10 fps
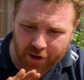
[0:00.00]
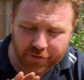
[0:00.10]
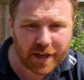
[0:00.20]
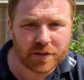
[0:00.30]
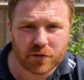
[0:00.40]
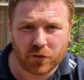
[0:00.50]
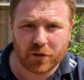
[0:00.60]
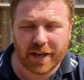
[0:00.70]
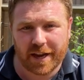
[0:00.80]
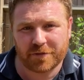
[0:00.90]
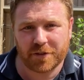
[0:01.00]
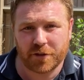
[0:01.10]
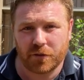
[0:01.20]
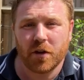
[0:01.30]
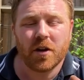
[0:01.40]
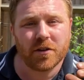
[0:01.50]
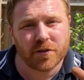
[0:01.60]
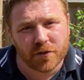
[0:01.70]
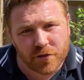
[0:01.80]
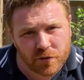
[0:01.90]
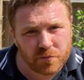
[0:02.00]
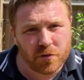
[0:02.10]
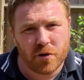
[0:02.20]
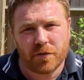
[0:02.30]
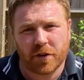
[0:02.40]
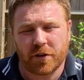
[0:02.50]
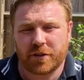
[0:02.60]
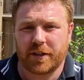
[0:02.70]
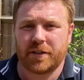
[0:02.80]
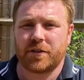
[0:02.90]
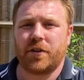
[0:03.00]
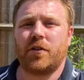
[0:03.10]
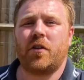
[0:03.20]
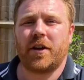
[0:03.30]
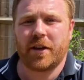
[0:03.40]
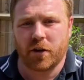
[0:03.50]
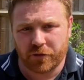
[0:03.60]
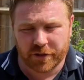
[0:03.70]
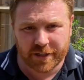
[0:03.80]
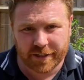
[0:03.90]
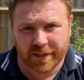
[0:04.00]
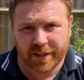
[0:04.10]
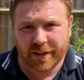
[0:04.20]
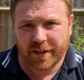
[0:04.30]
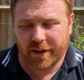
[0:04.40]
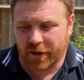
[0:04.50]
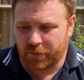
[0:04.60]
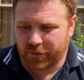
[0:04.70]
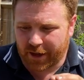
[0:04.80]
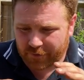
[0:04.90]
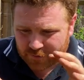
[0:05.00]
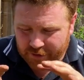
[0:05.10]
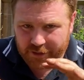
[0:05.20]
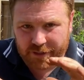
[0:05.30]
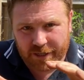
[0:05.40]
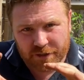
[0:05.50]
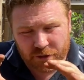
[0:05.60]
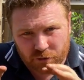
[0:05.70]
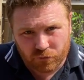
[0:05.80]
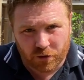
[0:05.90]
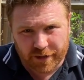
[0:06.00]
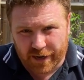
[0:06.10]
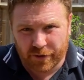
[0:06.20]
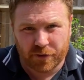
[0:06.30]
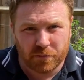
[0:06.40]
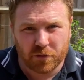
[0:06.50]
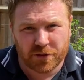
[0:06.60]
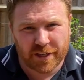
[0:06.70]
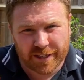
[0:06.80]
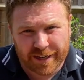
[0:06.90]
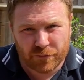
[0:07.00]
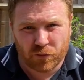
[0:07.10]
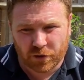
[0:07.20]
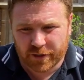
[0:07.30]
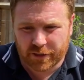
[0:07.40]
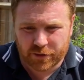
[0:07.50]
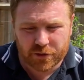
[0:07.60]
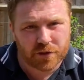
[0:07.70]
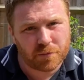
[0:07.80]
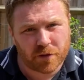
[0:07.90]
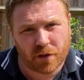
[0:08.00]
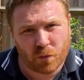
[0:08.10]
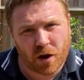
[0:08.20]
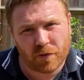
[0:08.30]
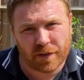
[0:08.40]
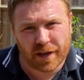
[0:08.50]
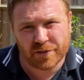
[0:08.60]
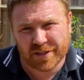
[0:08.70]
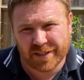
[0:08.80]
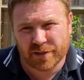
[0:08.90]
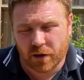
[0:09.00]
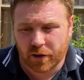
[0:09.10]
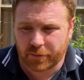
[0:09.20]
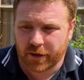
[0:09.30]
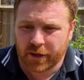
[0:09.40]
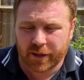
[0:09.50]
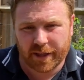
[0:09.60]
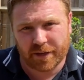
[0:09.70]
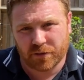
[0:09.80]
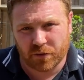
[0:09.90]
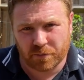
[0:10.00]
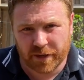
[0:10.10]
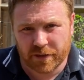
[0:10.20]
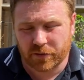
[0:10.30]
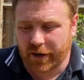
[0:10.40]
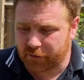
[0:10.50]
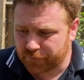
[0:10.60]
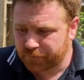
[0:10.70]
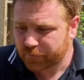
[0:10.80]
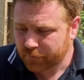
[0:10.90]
and that's all you have to do, as long as you remove the cuttings so you're not encouraging that vegetation to rot down. If you mulch it and let it rot, it'll just smother the wildflowers, and in time they can sort of peter out.